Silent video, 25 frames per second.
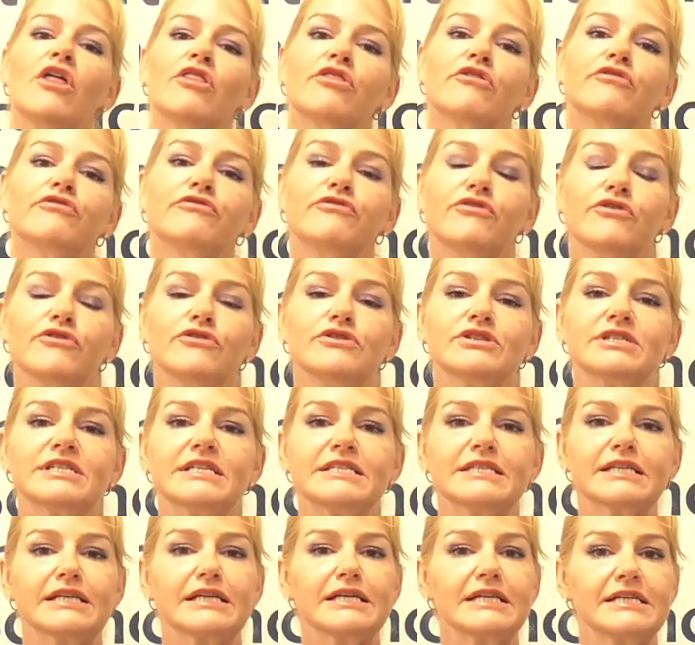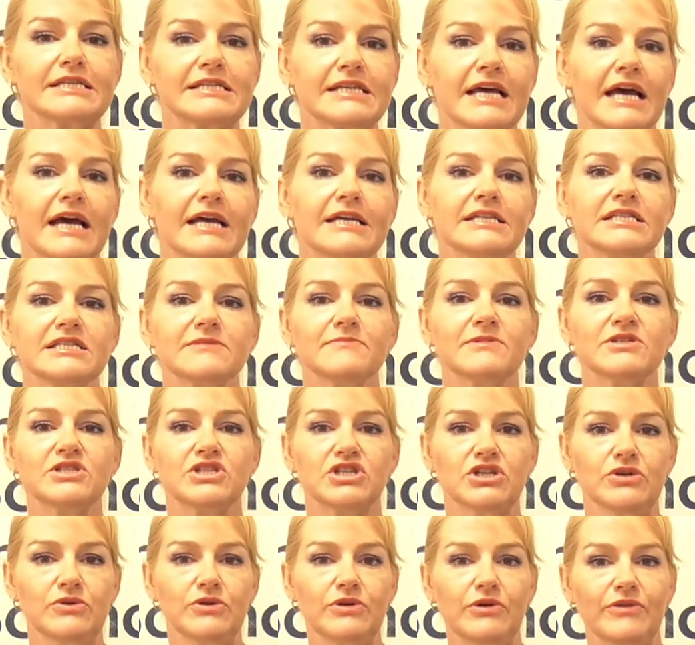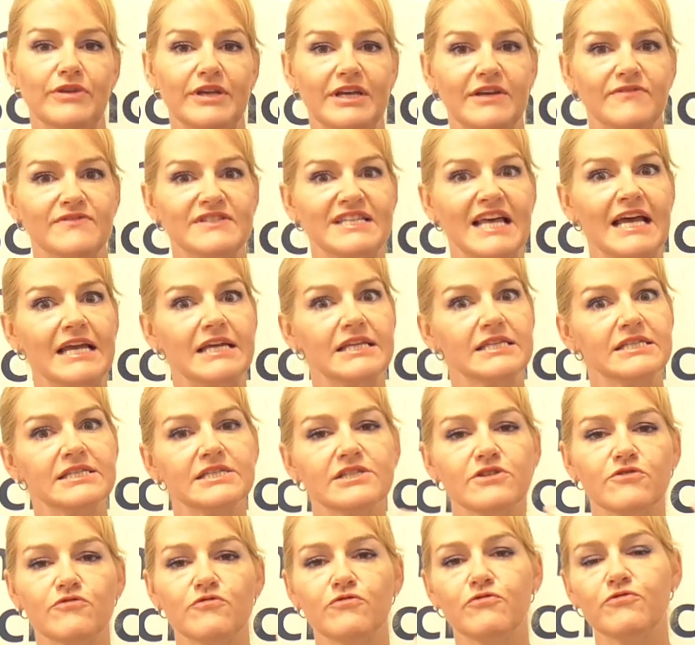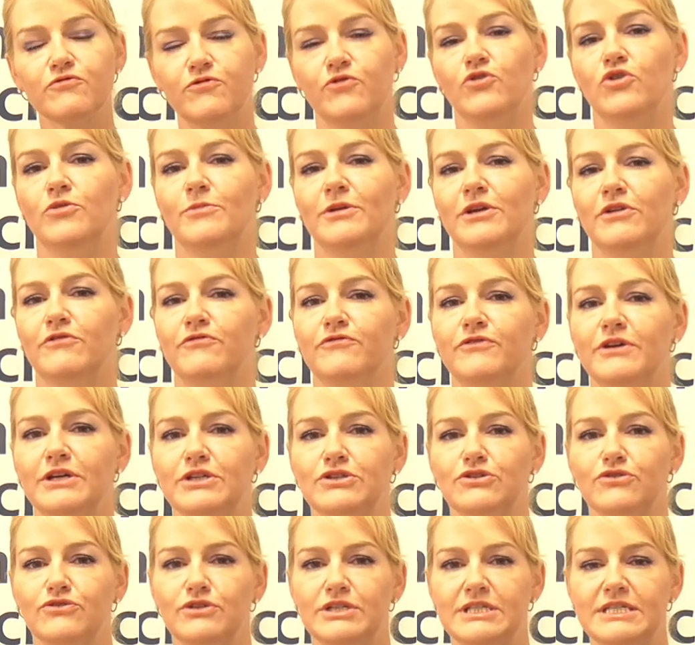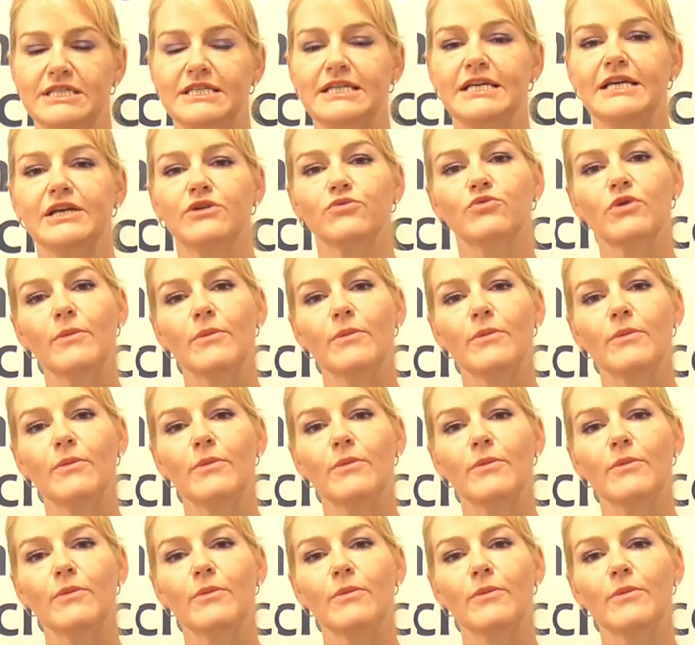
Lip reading: The first is it contains a material that gives that instant firming effect on the skin.